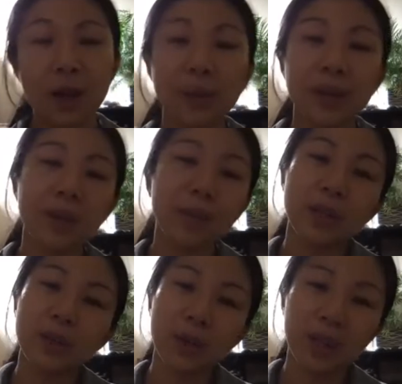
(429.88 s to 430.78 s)
In
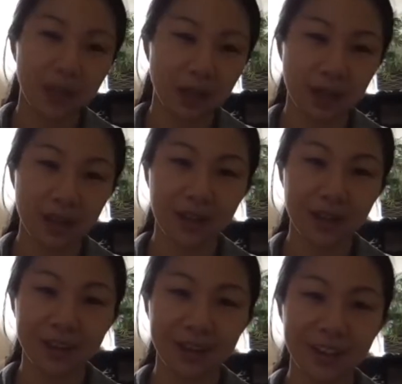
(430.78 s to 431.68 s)
between
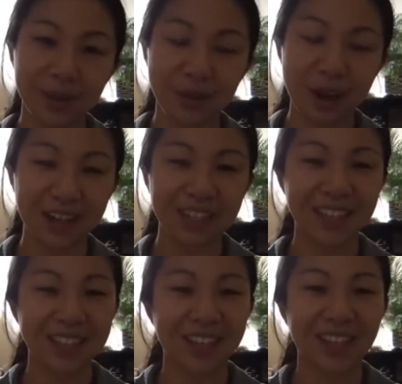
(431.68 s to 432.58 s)

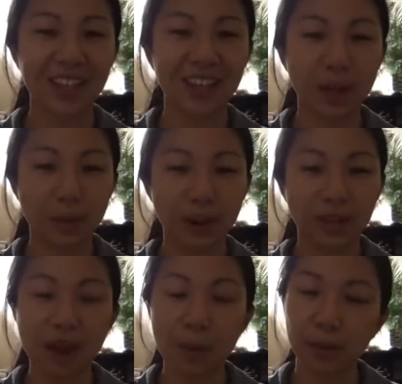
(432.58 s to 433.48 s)
practicing a little bit of
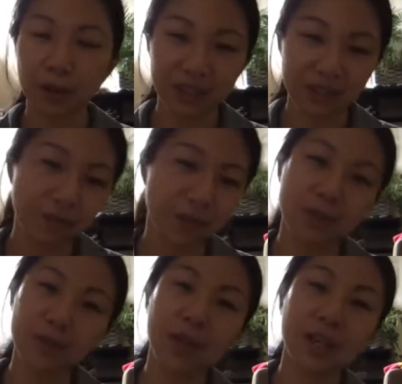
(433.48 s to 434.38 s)
that progressive muscle
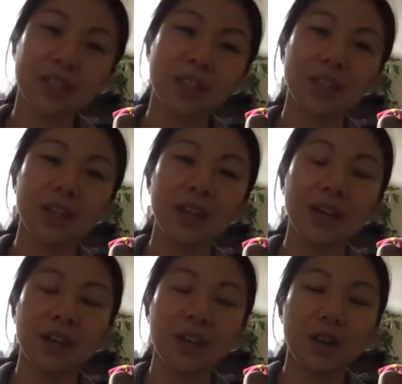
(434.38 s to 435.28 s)
relaxation,
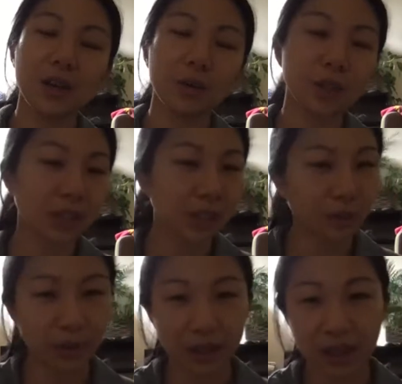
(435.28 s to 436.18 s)
we're just going to
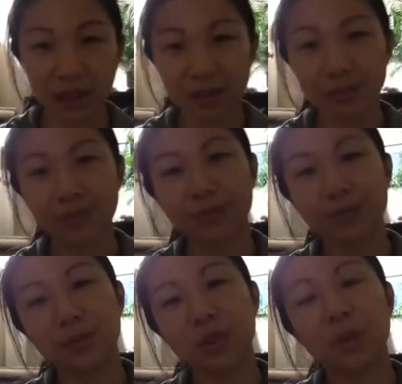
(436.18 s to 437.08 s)
breathe.
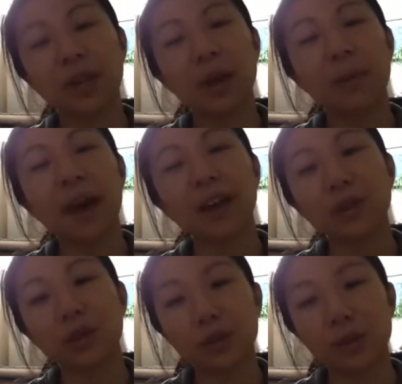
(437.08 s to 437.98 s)
So we come back to
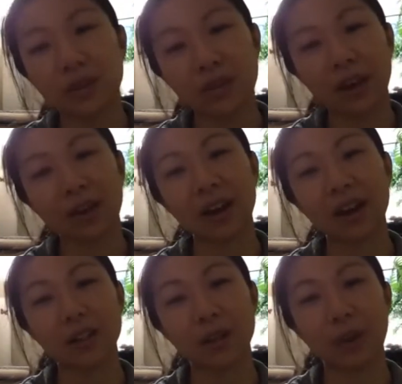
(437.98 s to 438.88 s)
our roots of that
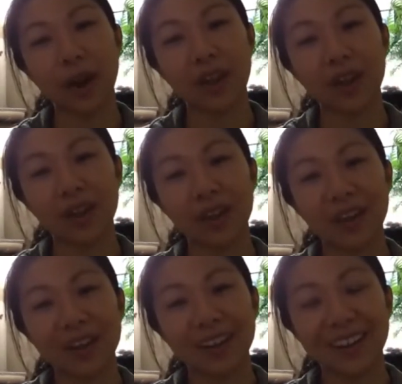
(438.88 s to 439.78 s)
gratitude breath.
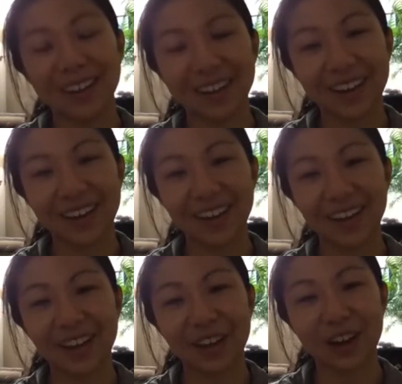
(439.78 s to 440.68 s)
Inhaling
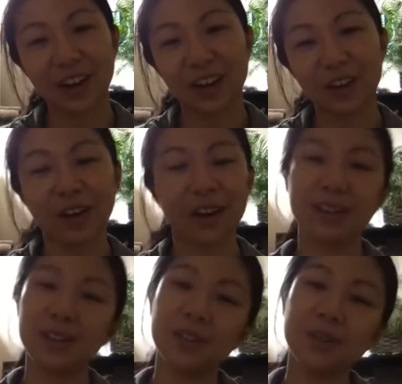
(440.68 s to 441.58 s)
here, a little
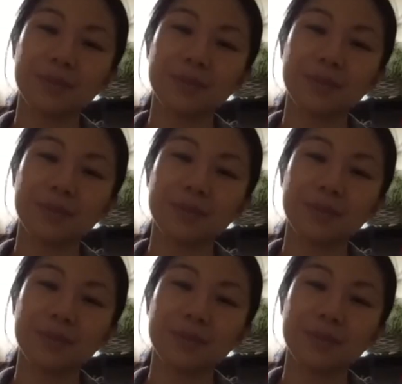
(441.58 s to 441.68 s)
gratitude.